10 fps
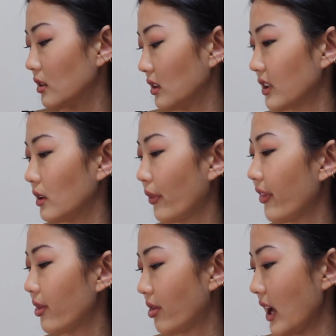little
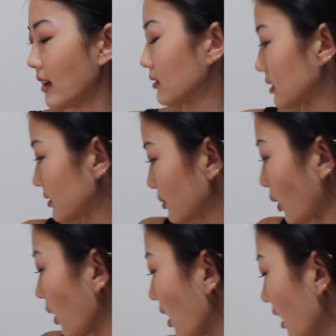things,
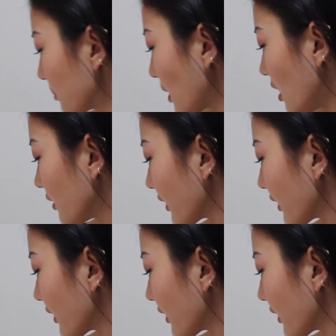roll-on ball